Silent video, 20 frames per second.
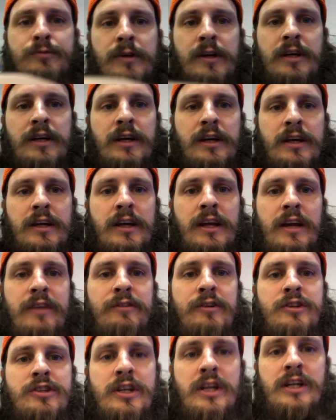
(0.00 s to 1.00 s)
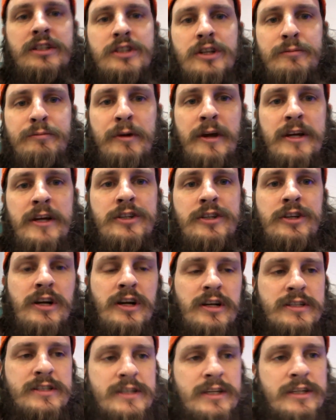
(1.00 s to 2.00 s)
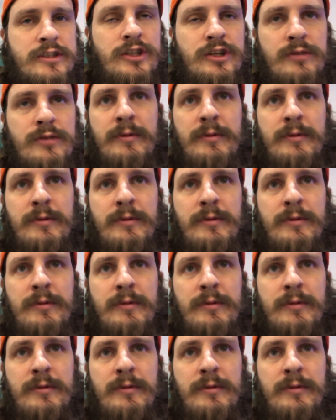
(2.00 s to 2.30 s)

weekend. Have you checked your Patreon? Sent you a